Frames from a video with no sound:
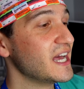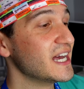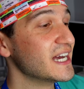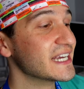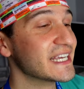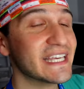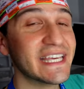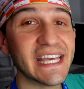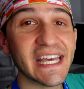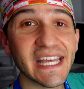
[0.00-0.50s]

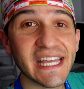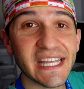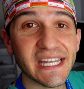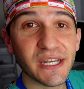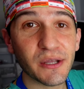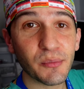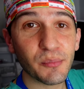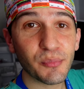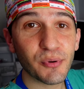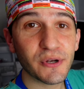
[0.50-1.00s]

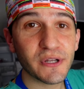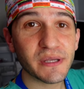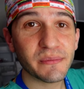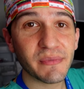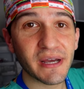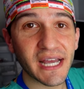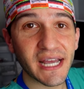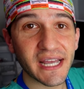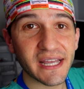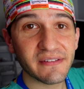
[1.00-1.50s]
again putting
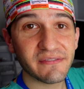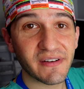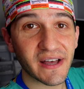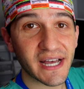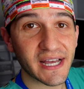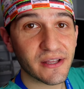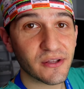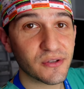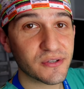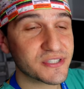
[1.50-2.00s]
my
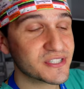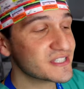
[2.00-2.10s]
vial